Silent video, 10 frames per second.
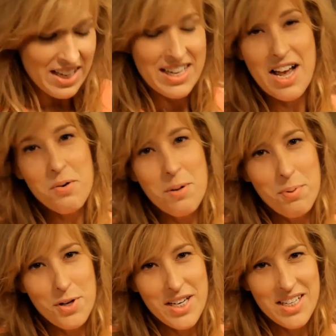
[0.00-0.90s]
Now I'm
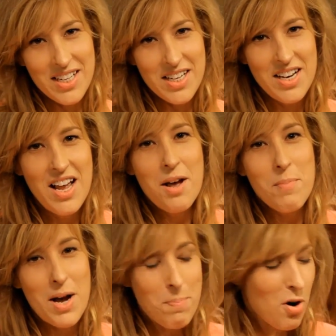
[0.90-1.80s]
putting in
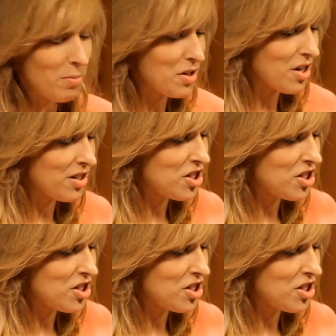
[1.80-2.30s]
my Parmesan